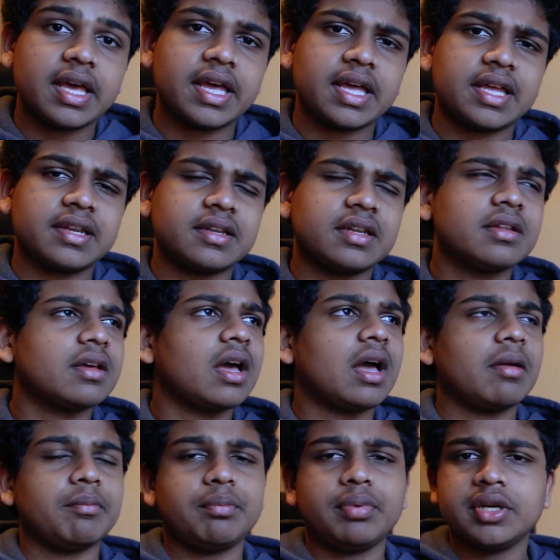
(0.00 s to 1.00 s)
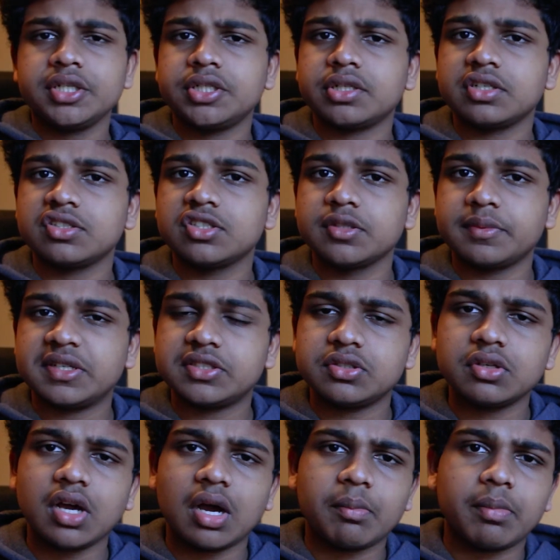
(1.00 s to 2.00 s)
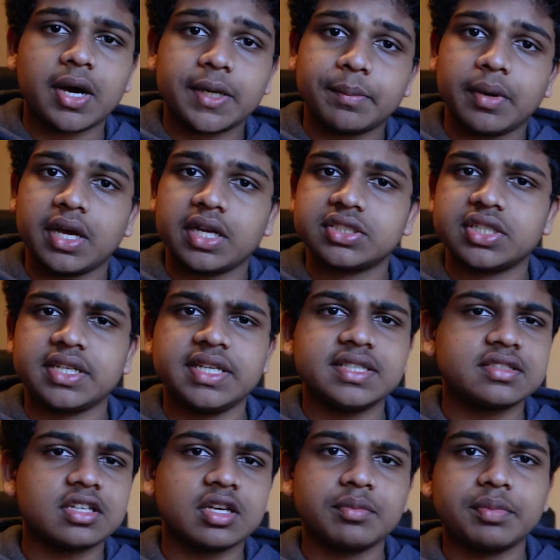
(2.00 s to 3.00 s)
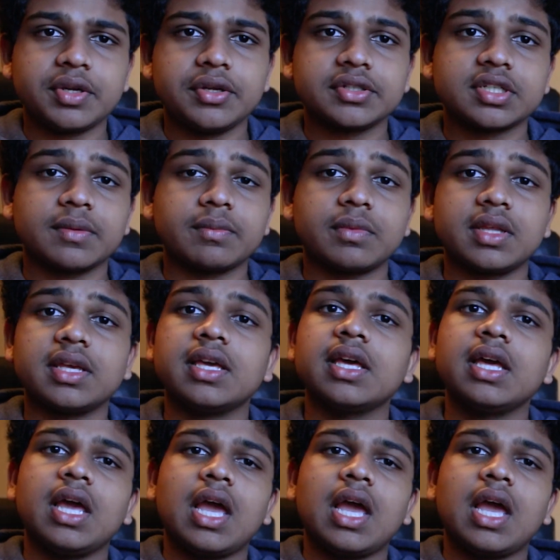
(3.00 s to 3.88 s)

And I'm pretty sure SuperSU got bought by a Chinese company or something.